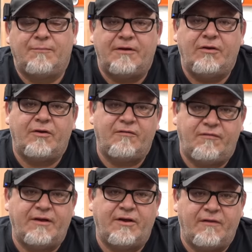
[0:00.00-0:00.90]
but you can
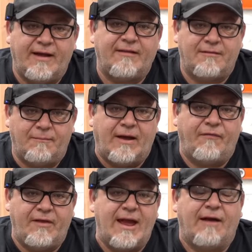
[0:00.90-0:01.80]
figure that's
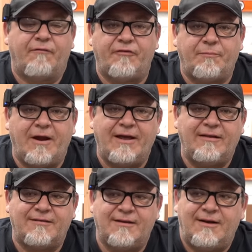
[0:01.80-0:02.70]
about the average
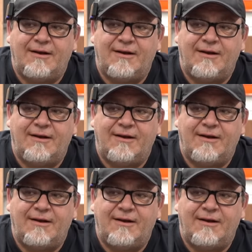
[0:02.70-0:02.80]
price.